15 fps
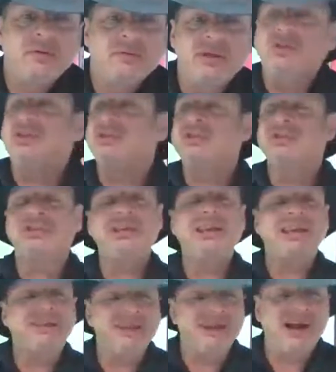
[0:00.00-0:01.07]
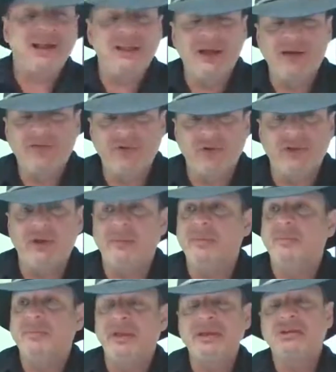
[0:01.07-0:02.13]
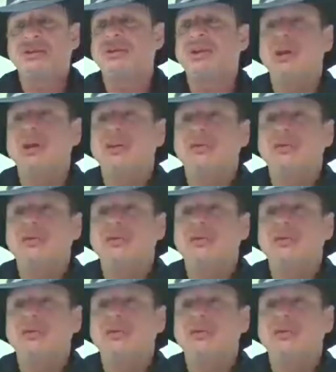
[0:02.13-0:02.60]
They should see that I love them. They should